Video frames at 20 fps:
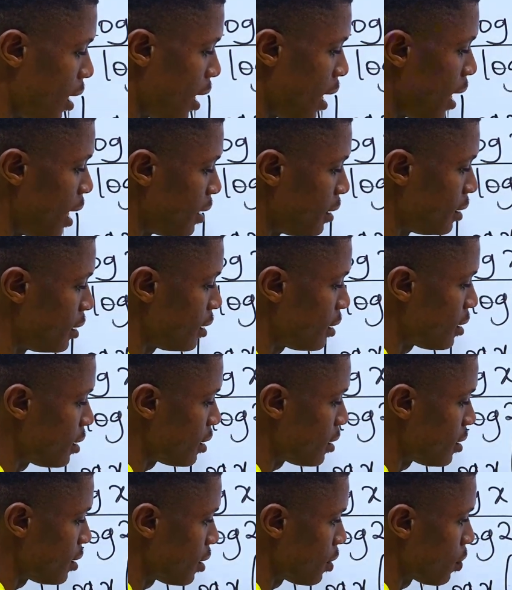and this
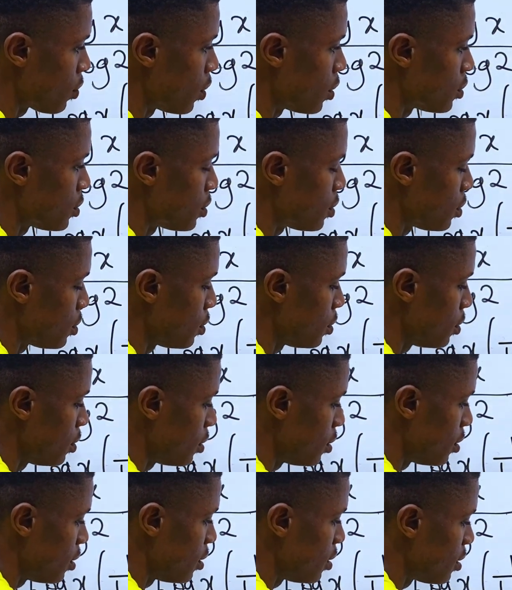is equals
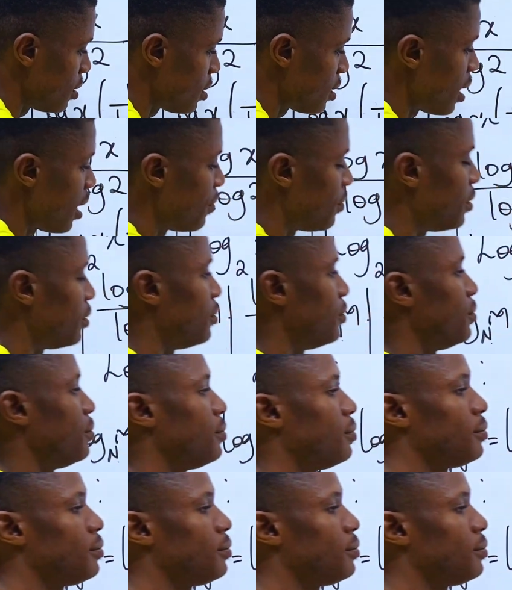to 7.